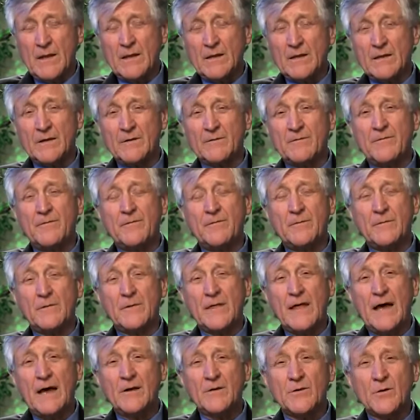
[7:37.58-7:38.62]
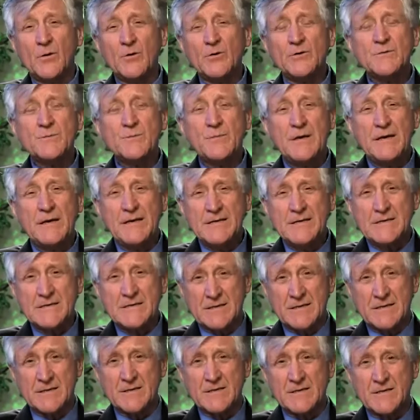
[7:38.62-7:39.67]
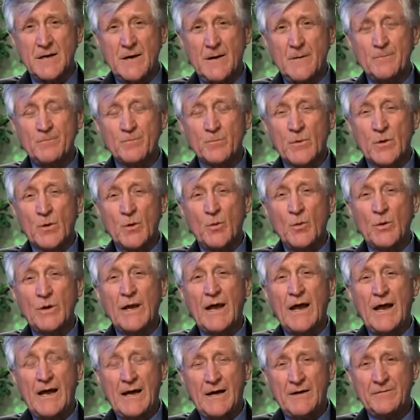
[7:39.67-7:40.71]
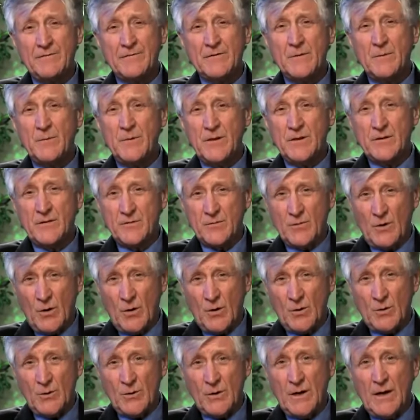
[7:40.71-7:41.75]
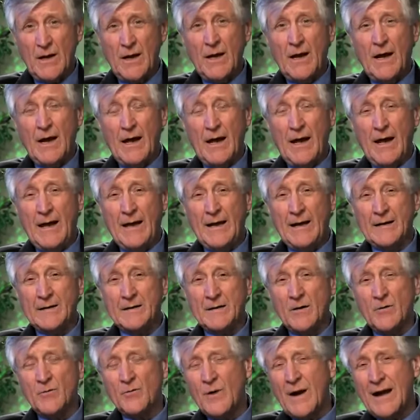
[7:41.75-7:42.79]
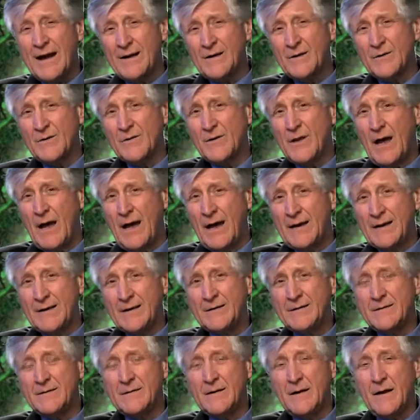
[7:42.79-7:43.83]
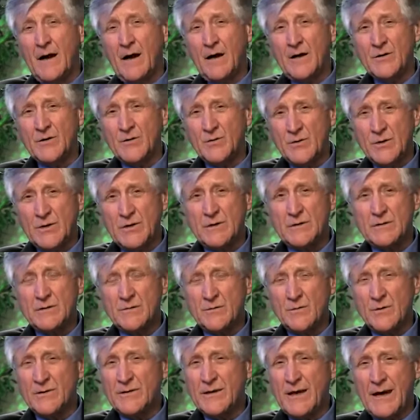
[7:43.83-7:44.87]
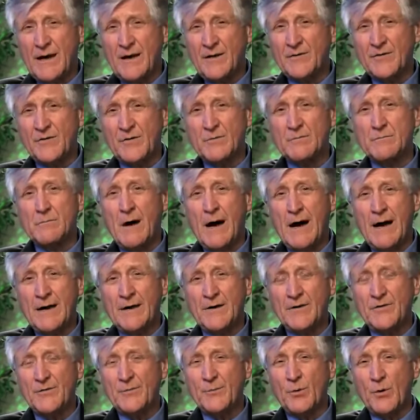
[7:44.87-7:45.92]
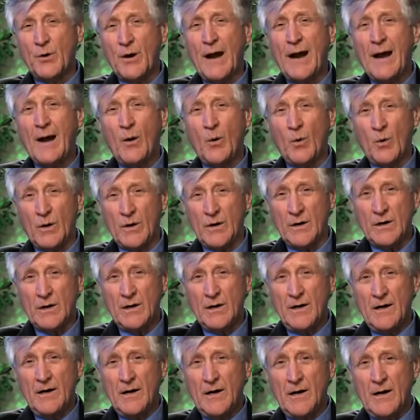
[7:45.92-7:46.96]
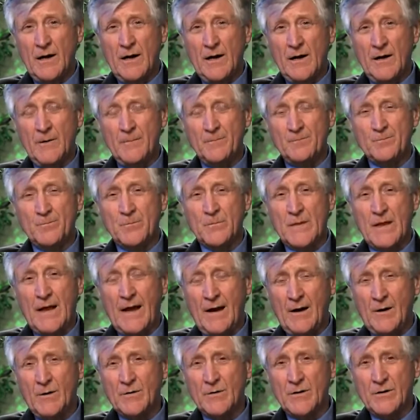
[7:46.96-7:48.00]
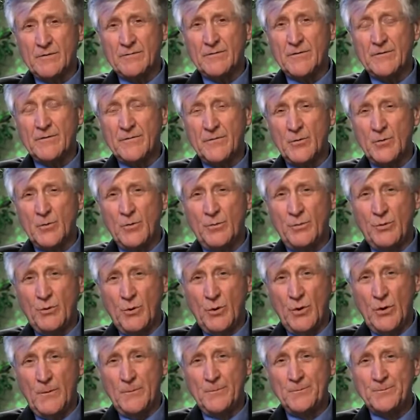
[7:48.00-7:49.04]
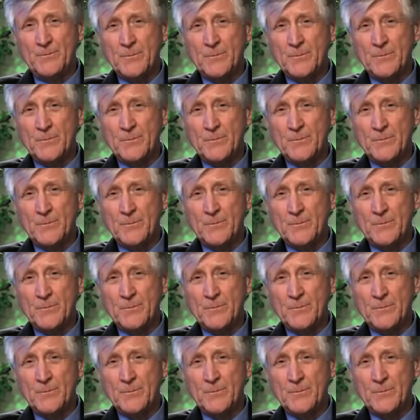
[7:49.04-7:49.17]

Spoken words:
those pieces would have to be thrown at around 900 to 1,000 miles per hour out of the fuel pool